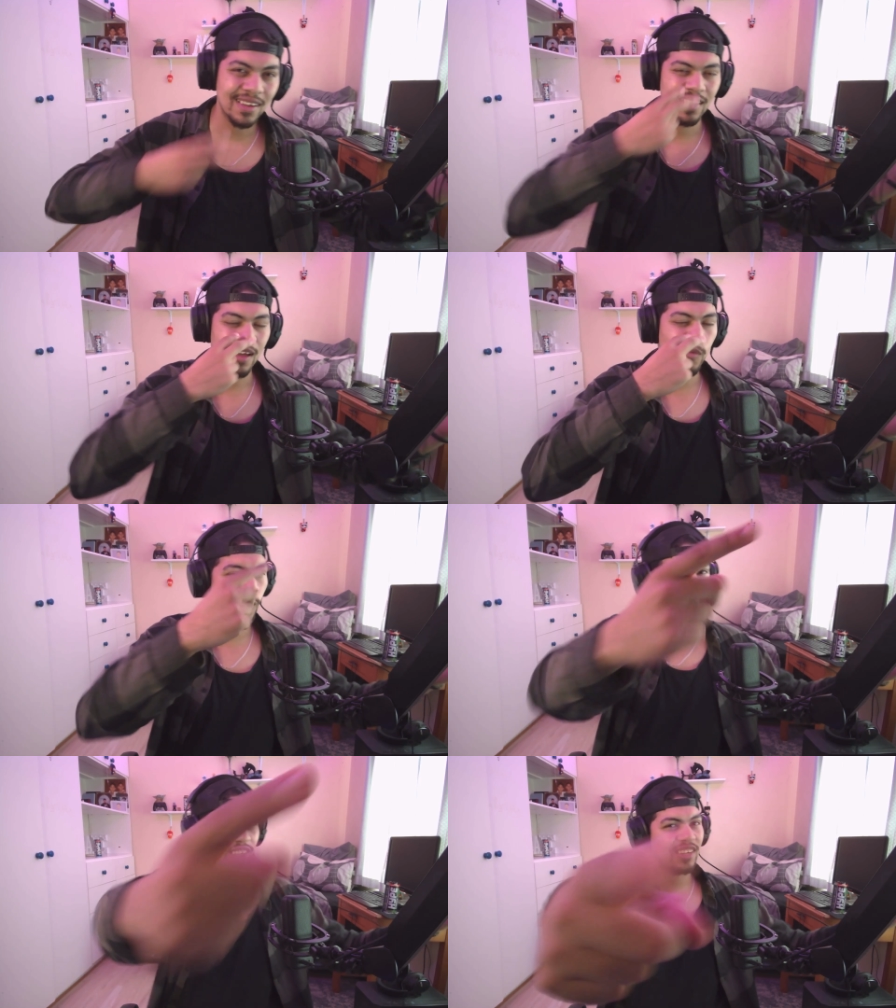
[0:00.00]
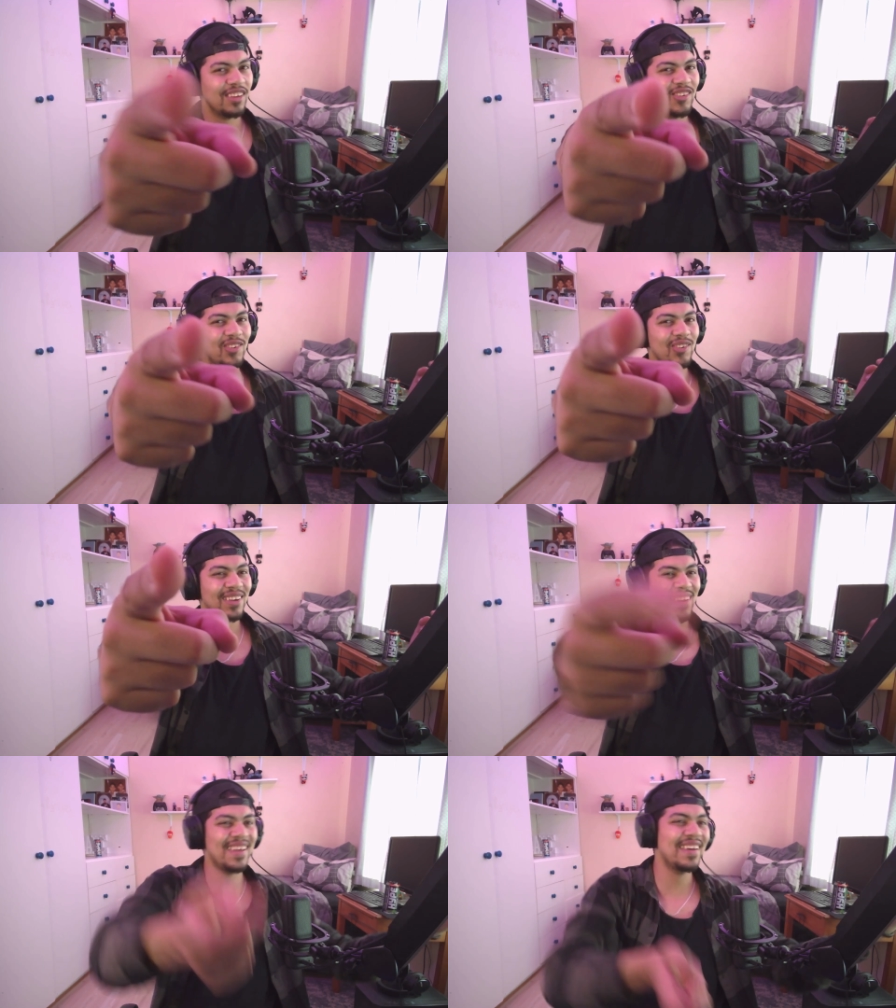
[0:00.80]
I'm watching you.
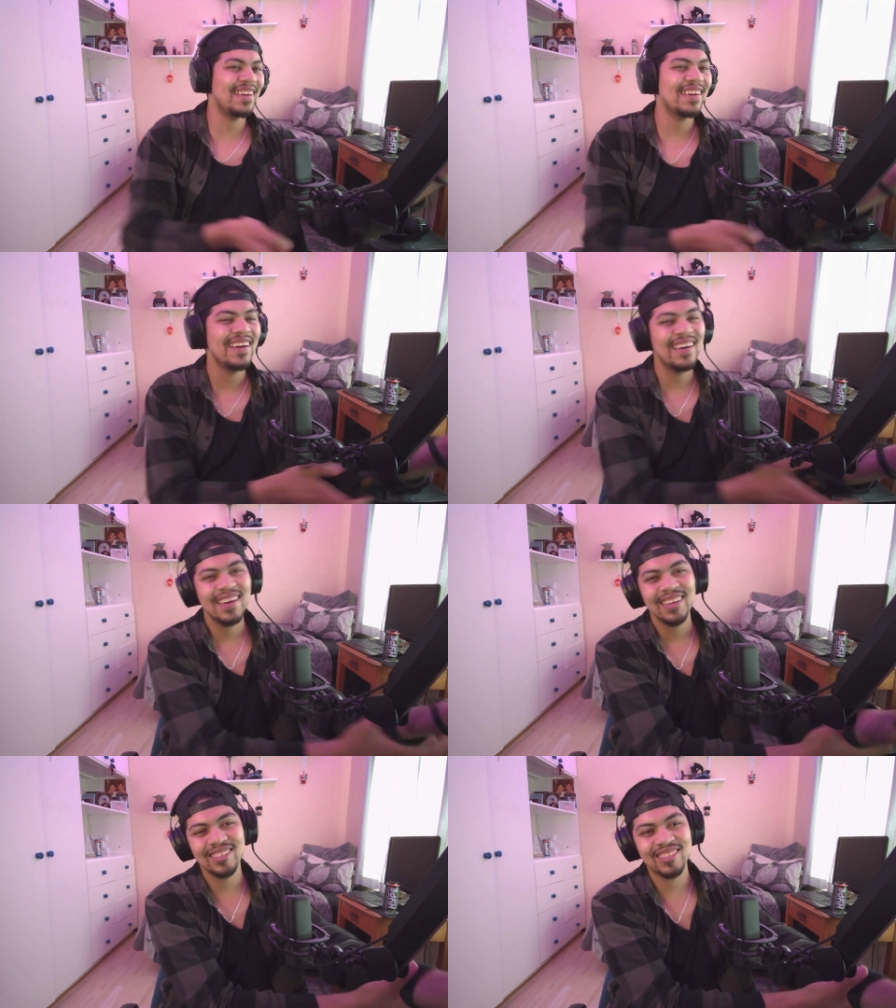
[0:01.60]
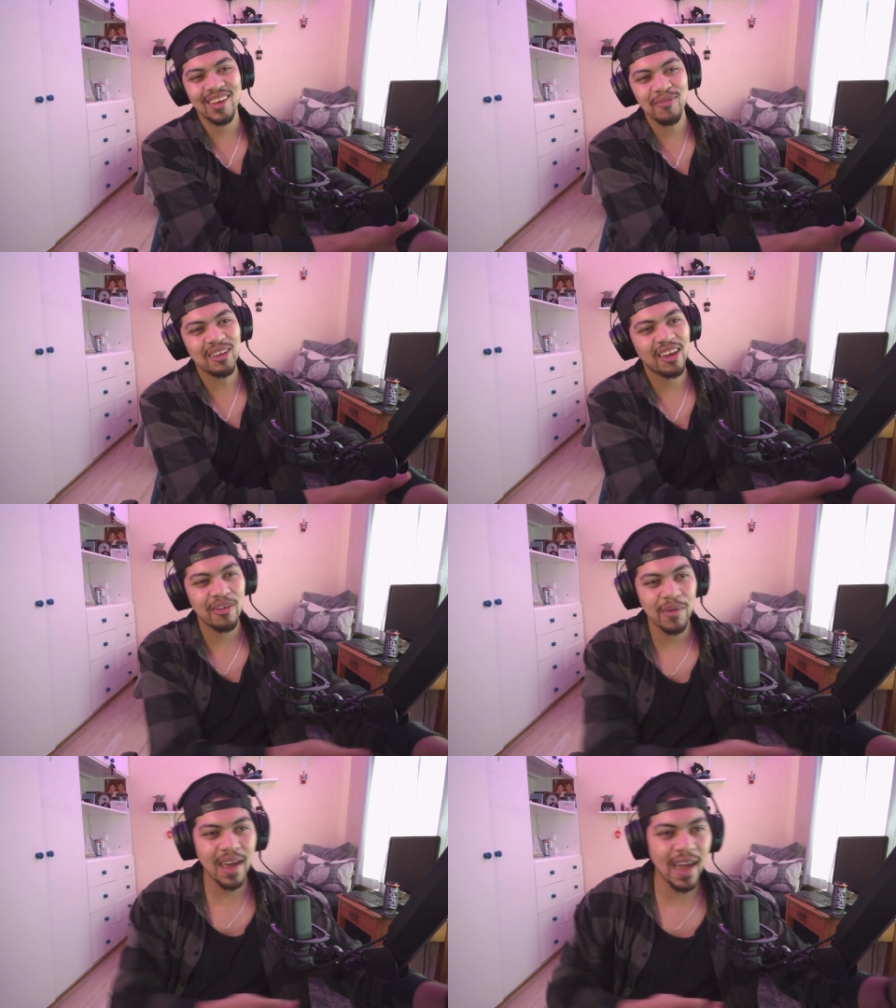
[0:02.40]
Today we're gonna
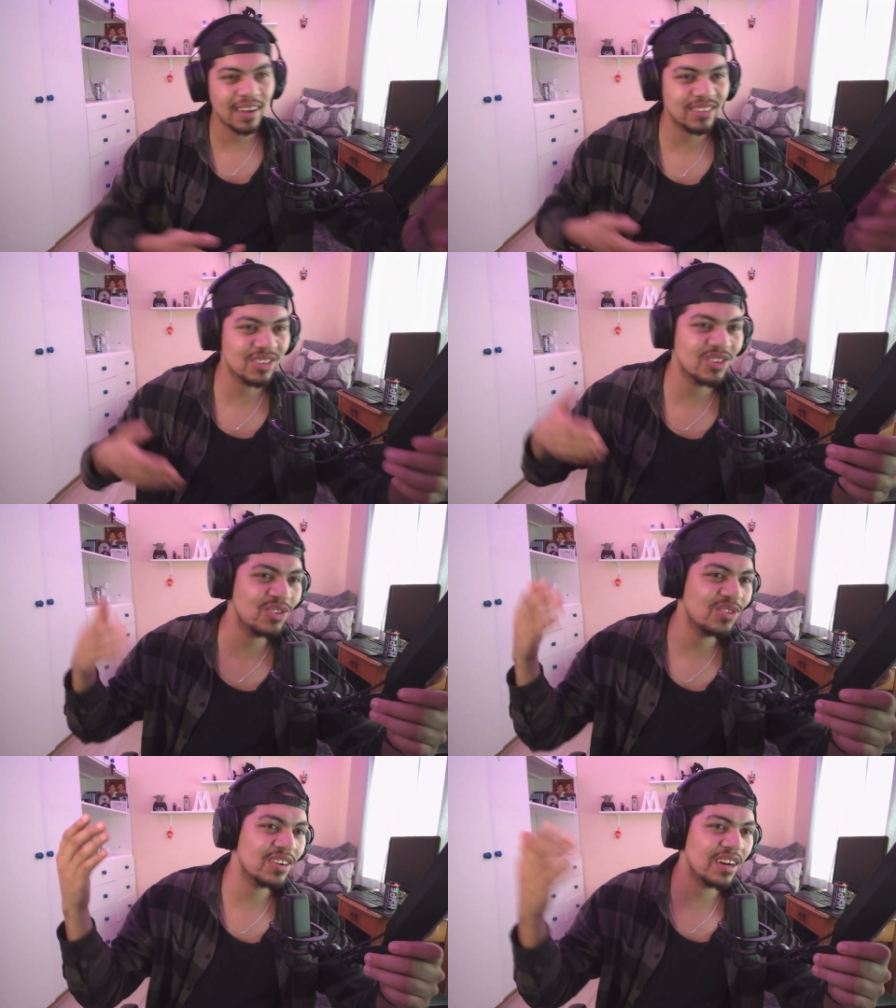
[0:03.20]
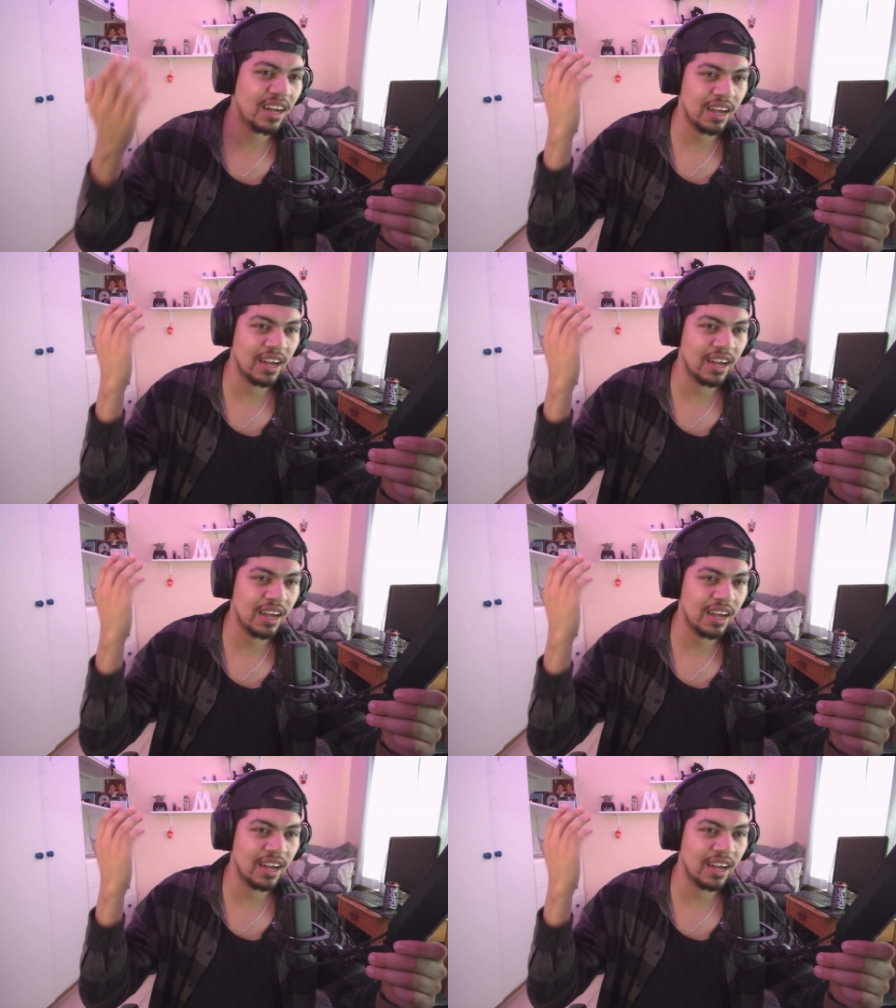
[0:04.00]
react to